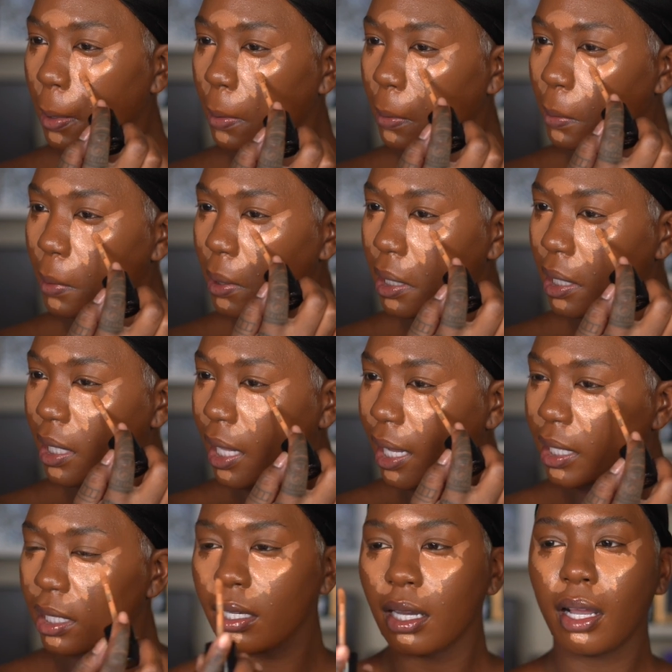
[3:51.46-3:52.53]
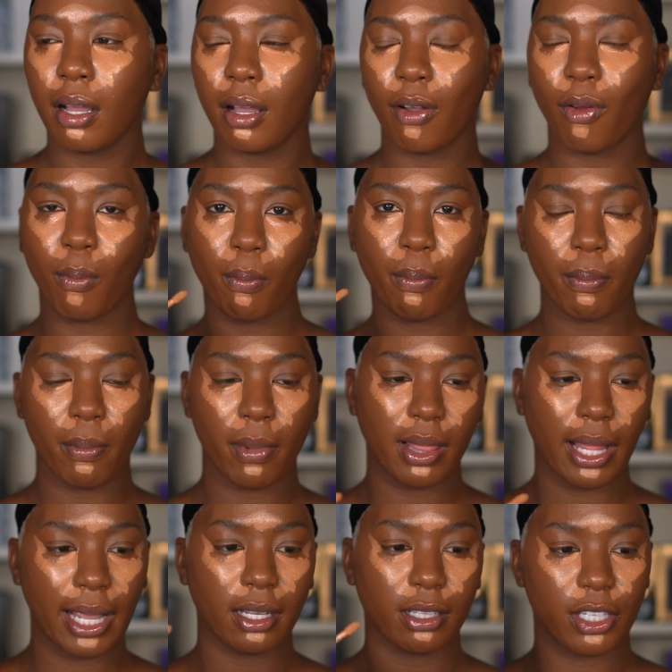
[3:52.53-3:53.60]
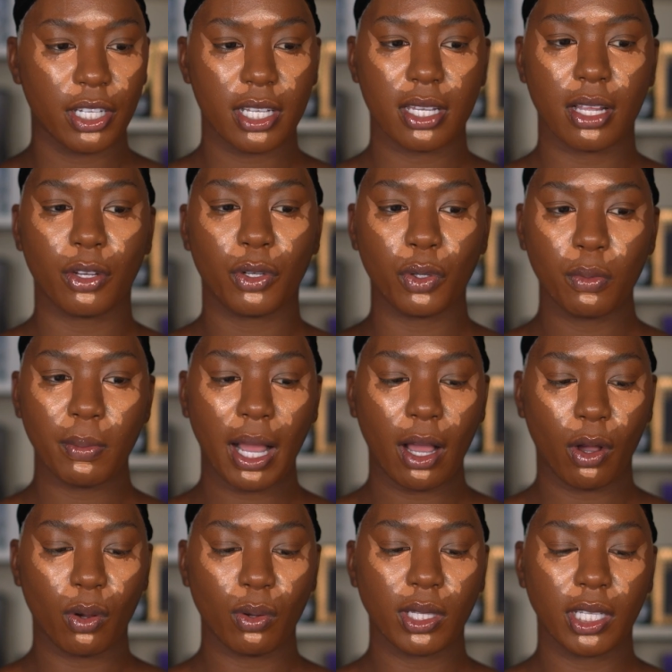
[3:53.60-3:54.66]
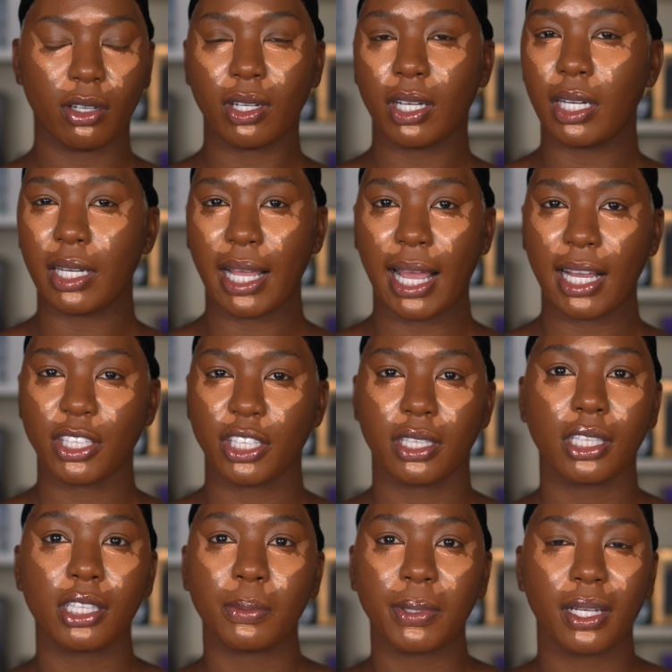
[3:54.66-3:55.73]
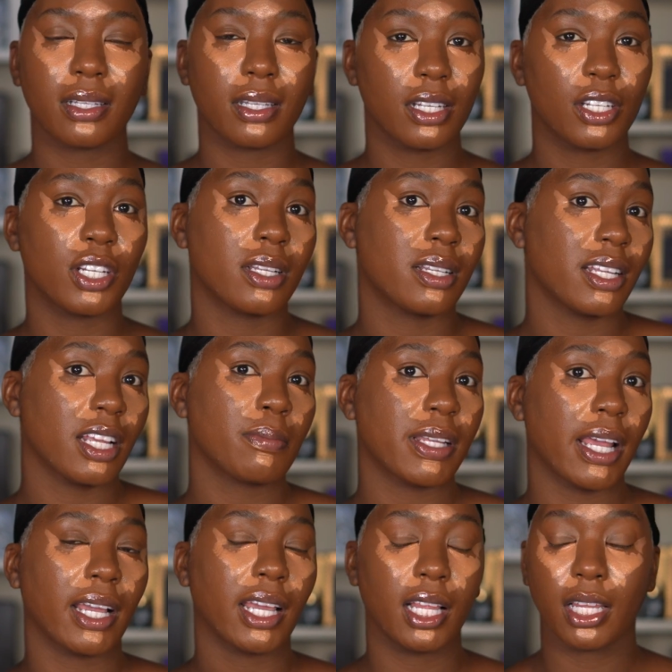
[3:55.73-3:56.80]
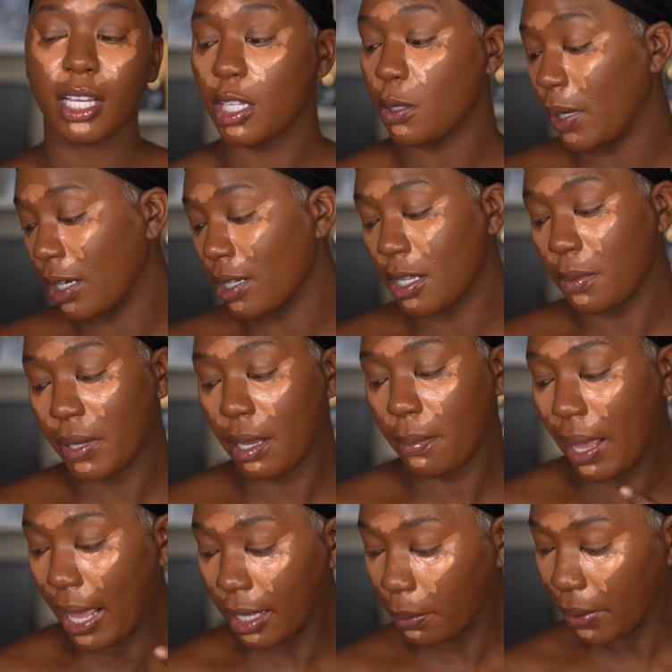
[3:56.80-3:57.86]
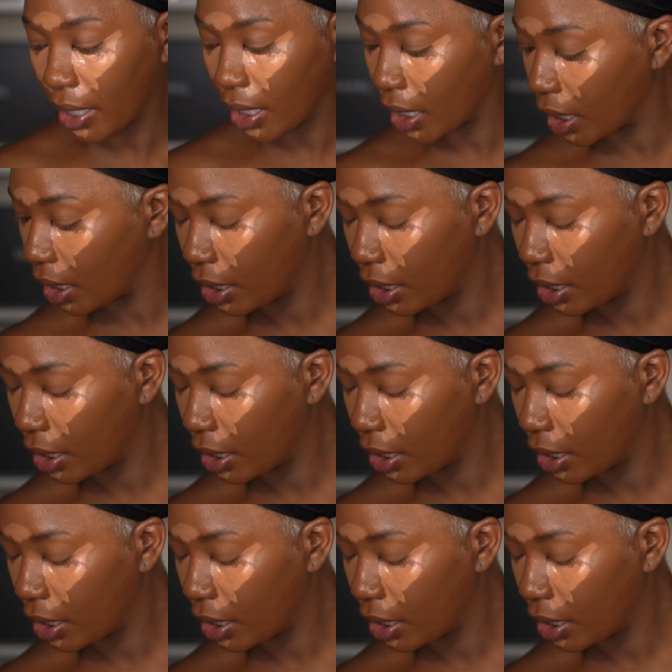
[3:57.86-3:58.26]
Really like just do my own little concoction just because it just seems like it looks better to me in my opinion.